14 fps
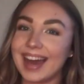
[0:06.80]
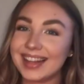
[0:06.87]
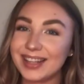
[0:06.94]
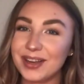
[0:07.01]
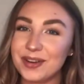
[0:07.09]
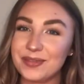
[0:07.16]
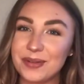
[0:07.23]

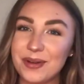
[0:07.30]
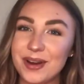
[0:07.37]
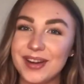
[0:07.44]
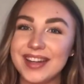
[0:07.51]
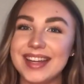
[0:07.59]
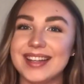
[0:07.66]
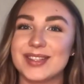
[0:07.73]
Hello
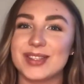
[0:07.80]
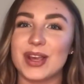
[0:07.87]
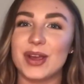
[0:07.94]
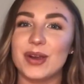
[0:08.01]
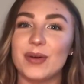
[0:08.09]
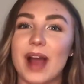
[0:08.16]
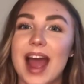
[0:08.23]
everyone!
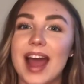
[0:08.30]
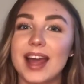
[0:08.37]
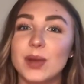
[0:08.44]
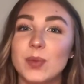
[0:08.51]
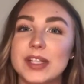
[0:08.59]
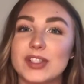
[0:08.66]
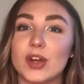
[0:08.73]
So I
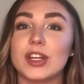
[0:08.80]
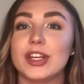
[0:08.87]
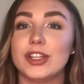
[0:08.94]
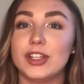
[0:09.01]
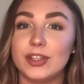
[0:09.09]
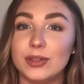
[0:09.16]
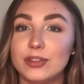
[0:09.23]
went on a
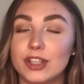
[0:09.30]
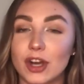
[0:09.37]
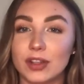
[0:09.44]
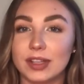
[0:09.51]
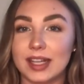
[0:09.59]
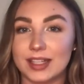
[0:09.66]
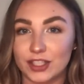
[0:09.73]
huge
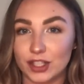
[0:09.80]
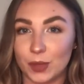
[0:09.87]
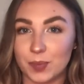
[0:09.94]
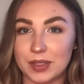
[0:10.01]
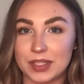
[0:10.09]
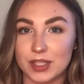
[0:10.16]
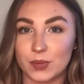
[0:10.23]
online
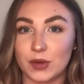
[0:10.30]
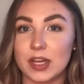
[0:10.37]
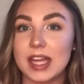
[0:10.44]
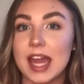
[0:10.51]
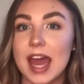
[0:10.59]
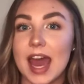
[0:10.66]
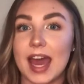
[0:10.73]
shopping spree,
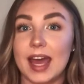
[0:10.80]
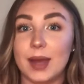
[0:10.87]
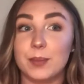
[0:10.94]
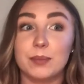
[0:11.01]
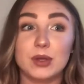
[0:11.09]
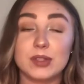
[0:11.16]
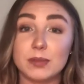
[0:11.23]
uh,
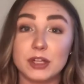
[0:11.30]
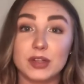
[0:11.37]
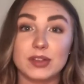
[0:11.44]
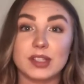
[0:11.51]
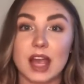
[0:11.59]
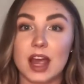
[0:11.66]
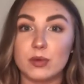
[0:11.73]
mostly
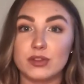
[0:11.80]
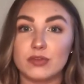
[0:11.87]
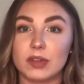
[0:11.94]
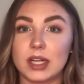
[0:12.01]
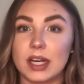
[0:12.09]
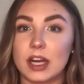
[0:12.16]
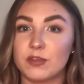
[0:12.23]
because I was
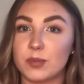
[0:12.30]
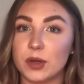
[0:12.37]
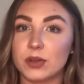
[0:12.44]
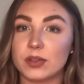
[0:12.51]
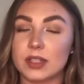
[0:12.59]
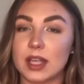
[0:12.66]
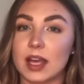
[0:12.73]
running out of
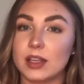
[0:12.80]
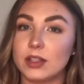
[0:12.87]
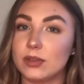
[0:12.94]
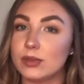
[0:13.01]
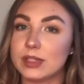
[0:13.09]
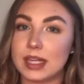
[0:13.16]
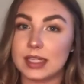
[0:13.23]
products that I
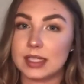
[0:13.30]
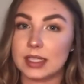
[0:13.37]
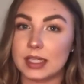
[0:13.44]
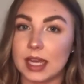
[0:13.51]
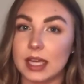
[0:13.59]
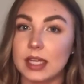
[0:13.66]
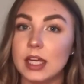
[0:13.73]
use day to
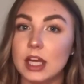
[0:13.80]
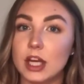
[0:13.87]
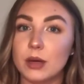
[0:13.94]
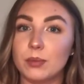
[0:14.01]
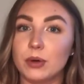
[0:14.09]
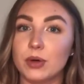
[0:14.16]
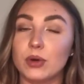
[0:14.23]
day,
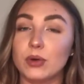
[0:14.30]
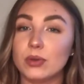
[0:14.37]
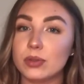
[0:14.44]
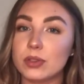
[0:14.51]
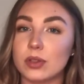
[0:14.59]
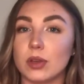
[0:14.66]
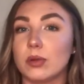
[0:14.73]
but
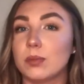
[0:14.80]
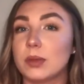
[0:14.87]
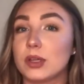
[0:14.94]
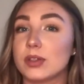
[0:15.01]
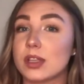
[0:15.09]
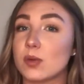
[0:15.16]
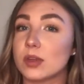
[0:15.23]
also
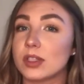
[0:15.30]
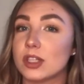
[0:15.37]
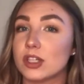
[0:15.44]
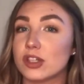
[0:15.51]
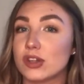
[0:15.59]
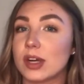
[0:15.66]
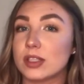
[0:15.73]
because I wanted to
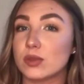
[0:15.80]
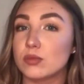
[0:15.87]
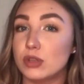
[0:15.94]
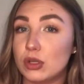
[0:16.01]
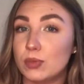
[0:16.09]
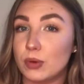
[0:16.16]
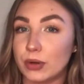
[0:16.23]
try some
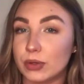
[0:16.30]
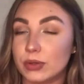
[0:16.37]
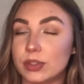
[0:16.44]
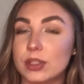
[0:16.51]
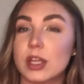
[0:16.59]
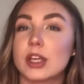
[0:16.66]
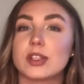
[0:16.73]
new
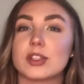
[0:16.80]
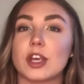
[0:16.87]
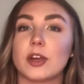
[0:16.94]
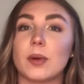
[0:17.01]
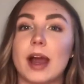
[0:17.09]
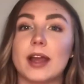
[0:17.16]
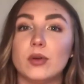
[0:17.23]
products. So
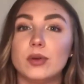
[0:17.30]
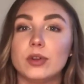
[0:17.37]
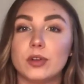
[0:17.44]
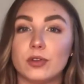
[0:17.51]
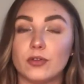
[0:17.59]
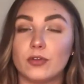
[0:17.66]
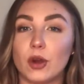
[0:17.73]
I ordered
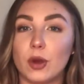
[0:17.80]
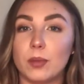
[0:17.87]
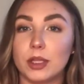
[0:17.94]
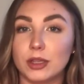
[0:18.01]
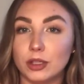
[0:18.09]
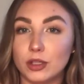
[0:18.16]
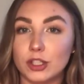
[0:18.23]
from
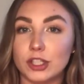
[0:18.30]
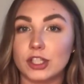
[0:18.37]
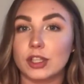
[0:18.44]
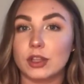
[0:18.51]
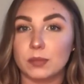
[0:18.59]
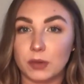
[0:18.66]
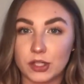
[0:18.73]
Lush,
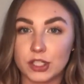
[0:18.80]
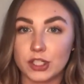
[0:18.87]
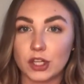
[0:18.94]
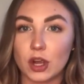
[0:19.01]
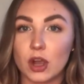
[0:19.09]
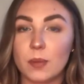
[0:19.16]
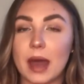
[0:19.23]
The Body
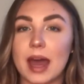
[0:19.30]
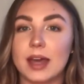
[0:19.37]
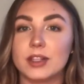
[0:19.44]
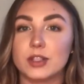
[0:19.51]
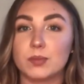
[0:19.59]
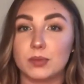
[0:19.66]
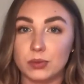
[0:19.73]
Shop
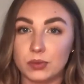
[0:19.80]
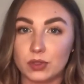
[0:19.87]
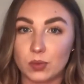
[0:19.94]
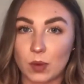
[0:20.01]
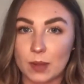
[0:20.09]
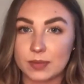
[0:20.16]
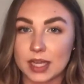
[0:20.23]
and Boots
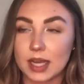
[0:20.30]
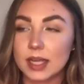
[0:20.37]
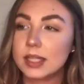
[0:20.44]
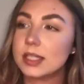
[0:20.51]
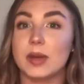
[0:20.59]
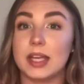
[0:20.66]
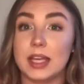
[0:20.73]

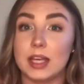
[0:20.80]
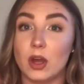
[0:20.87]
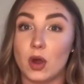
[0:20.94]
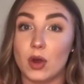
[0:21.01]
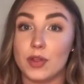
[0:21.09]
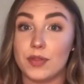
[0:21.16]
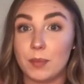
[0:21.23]
website. Here
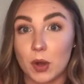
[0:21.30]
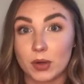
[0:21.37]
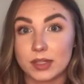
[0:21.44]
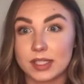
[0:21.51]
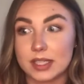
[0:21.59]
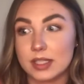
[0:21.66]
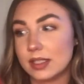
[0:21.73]
are the
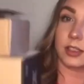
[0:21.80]
boxes.